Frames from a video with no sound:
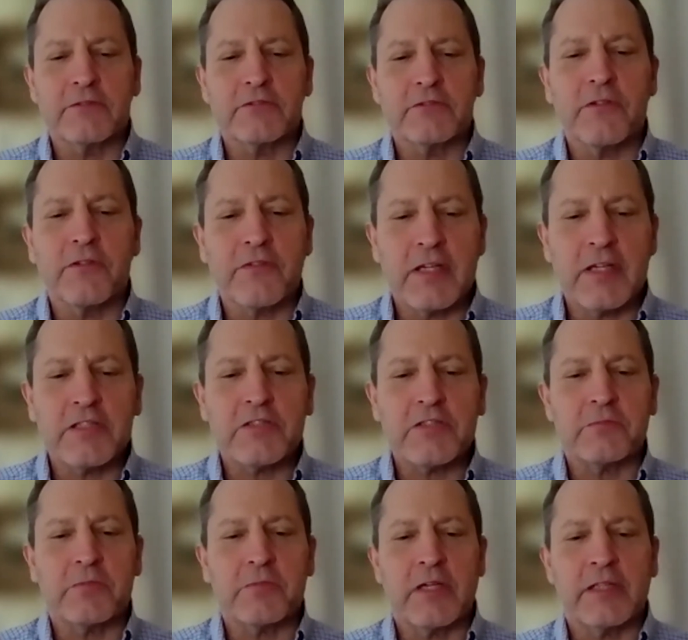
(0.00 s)

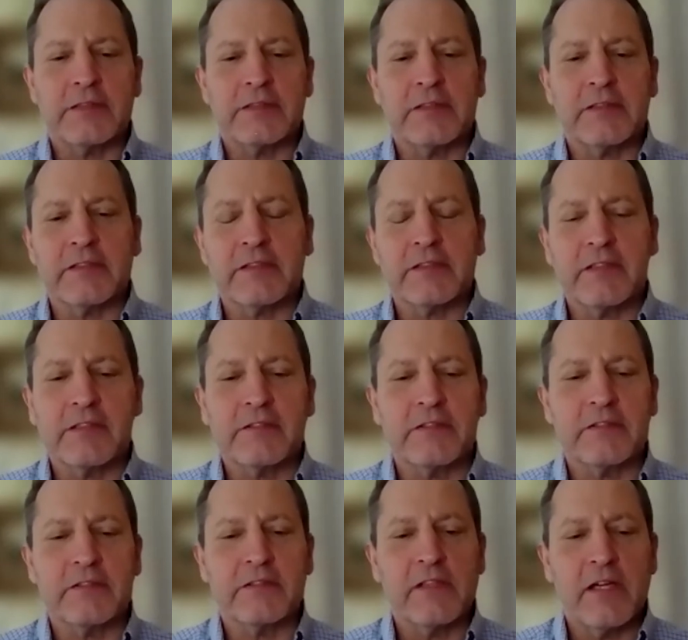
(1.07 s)
certification process. This
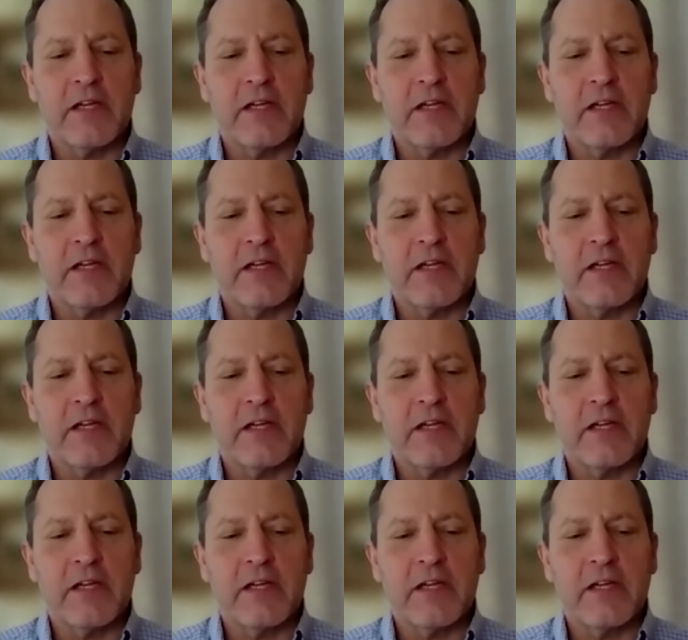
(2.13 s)
is